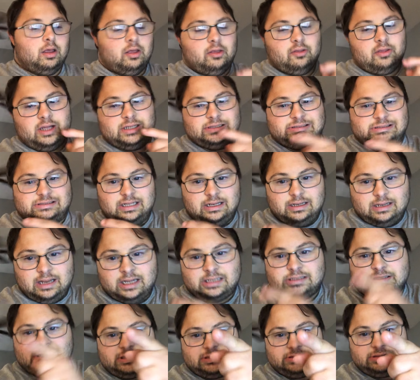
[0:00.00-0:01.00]
Then
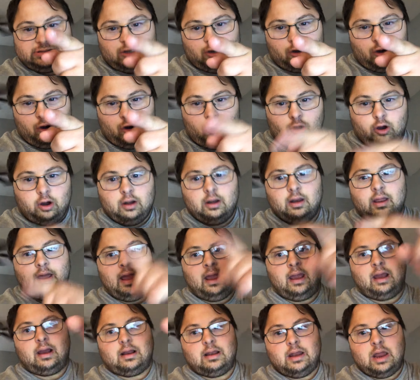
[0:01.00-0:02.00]
select all
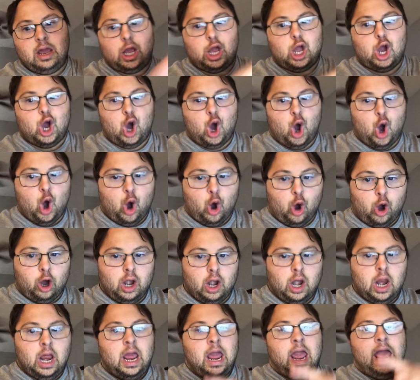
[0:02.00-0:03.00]
and click all
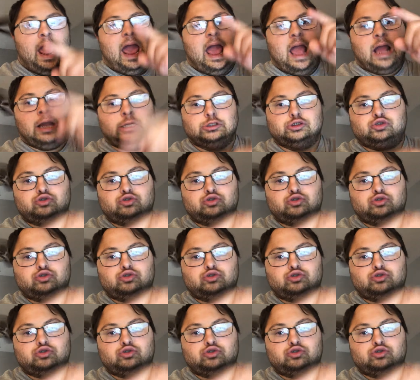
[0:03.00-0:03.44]
and